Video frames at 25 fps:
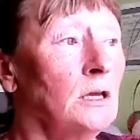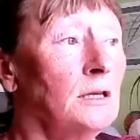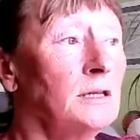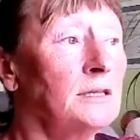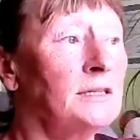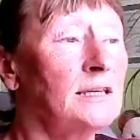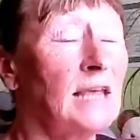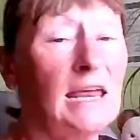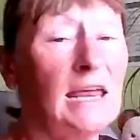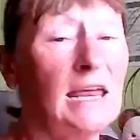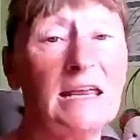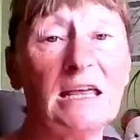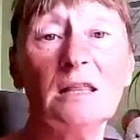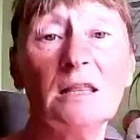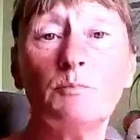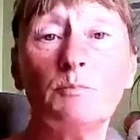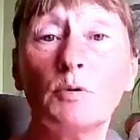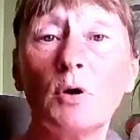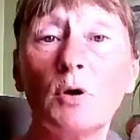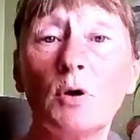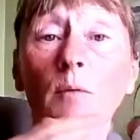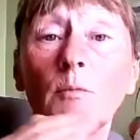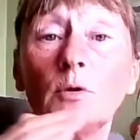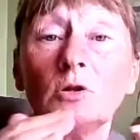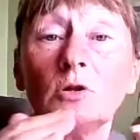Taking the
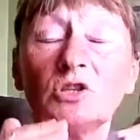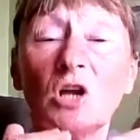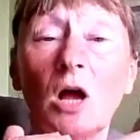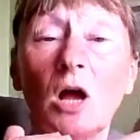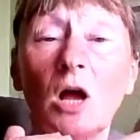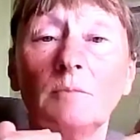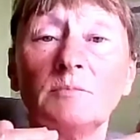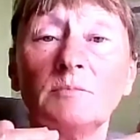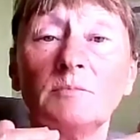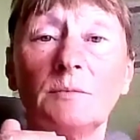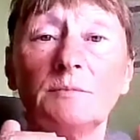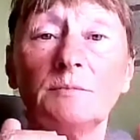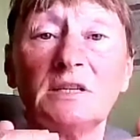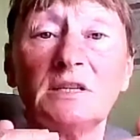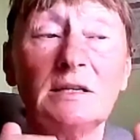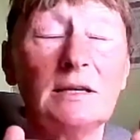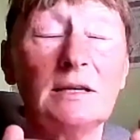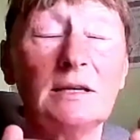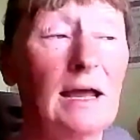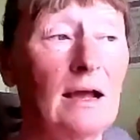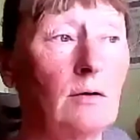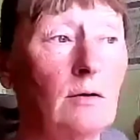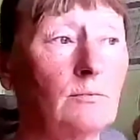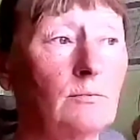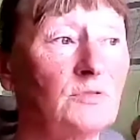primal times up to
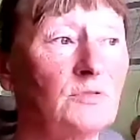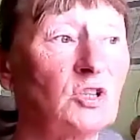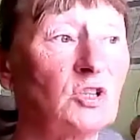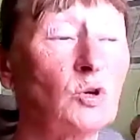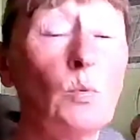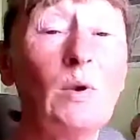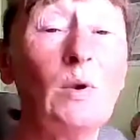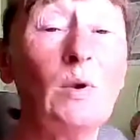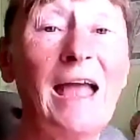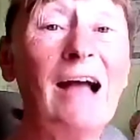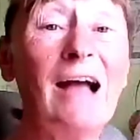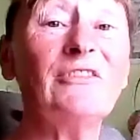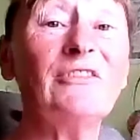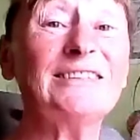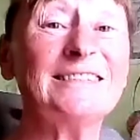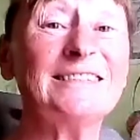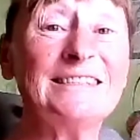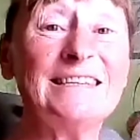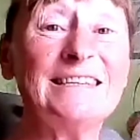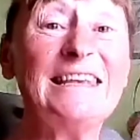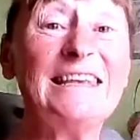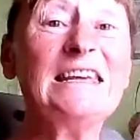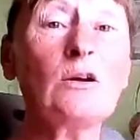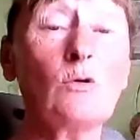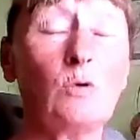now. So we have a
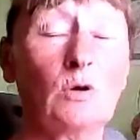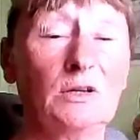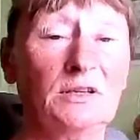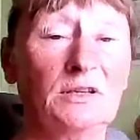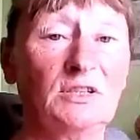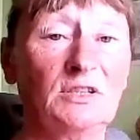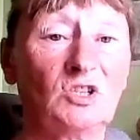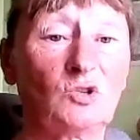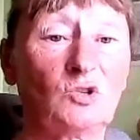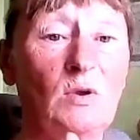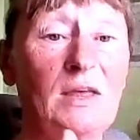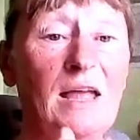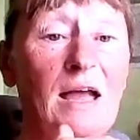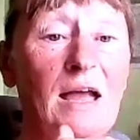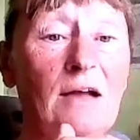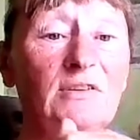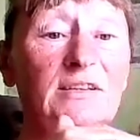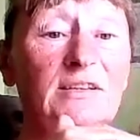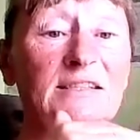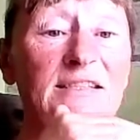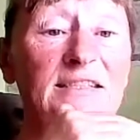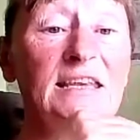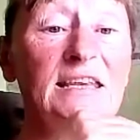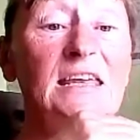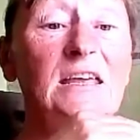sequence. We have a
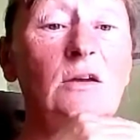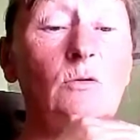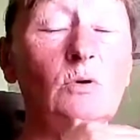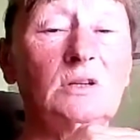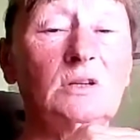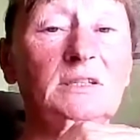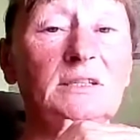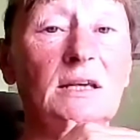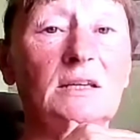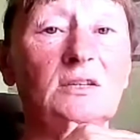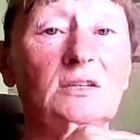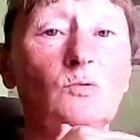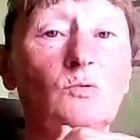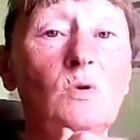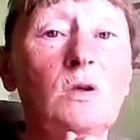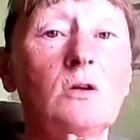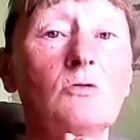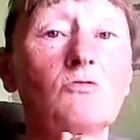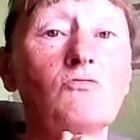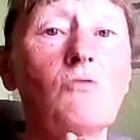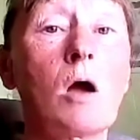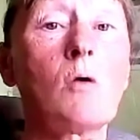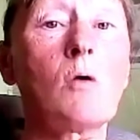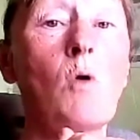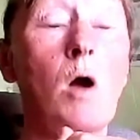sequence as we
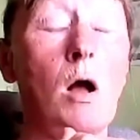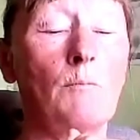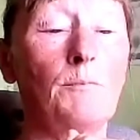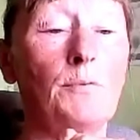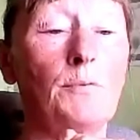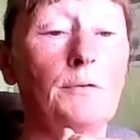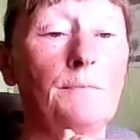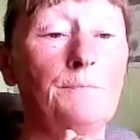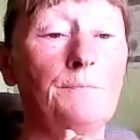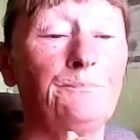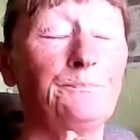grow up.